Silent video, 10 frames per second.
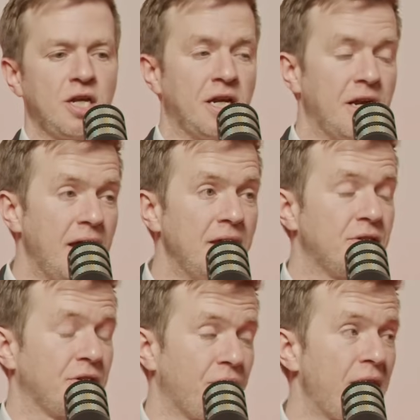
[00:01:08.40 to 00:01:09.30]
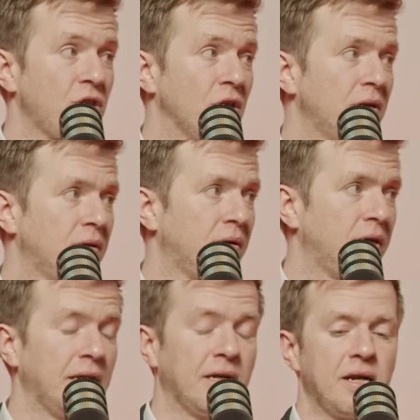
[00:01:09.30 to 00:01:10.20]
in an insurrection
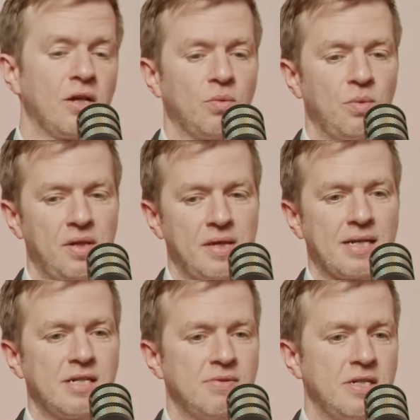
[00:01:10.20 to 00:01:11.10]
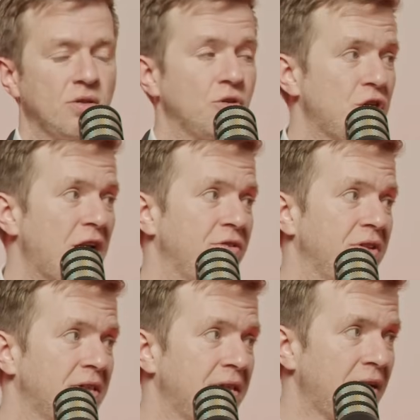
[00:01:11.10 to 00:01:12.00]
in connection with his activities on January
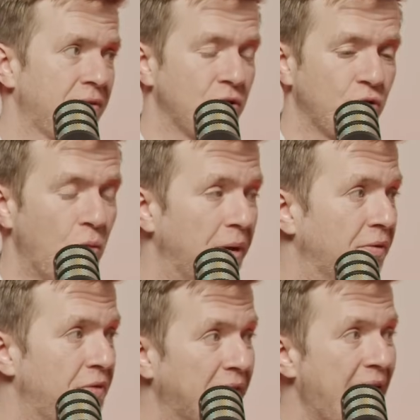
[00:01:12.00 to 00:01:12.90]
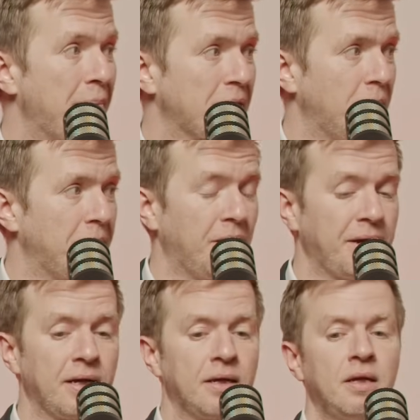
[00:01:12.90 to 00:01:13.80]
the 6th, the storming of the Capitol
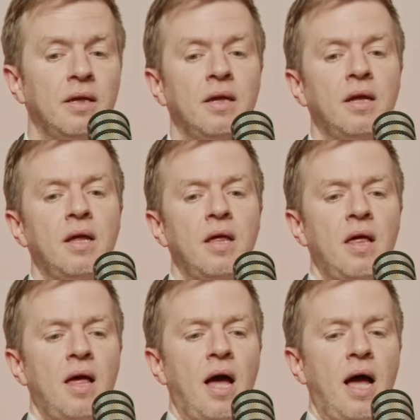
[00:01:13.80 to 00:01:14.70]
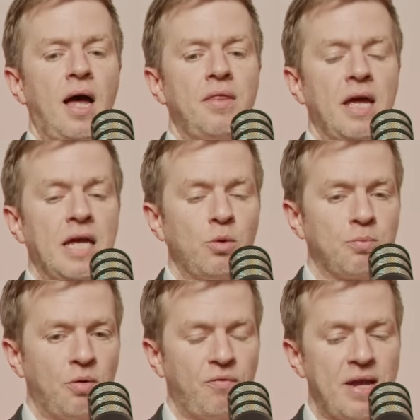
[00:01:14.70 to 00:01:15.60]
building, that he was
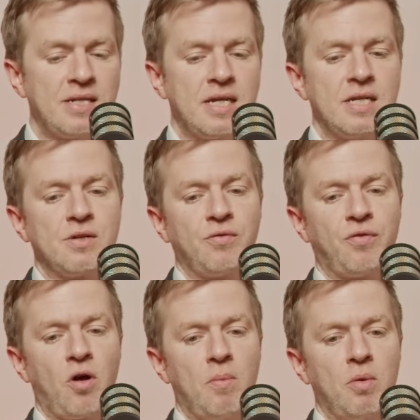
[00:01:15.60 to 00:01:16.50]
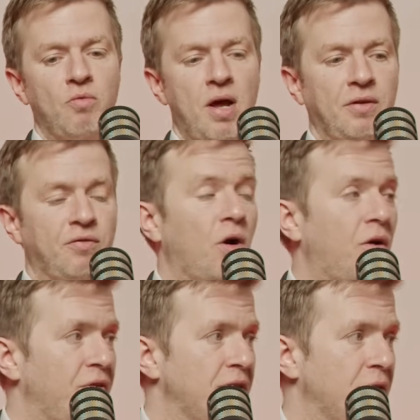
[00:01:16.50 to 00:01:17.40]
prevented from running for
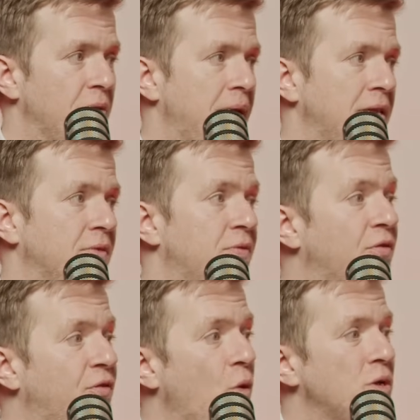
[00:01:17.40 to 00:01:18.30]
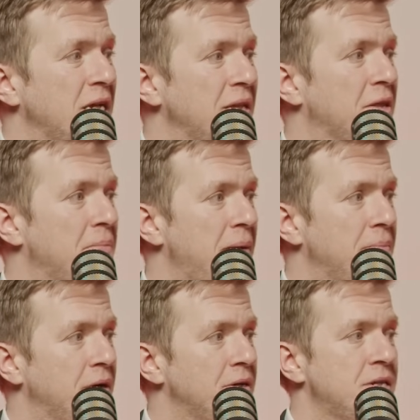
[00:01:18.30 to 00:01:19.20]
office on the basis of the 14th
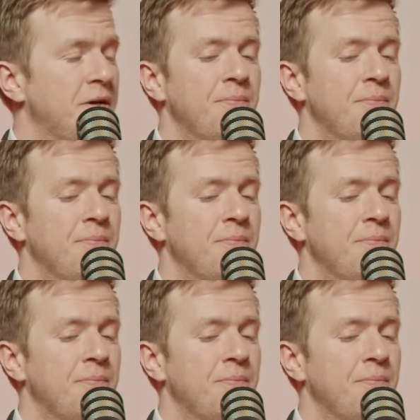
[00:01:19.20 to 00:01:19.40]
Amendment.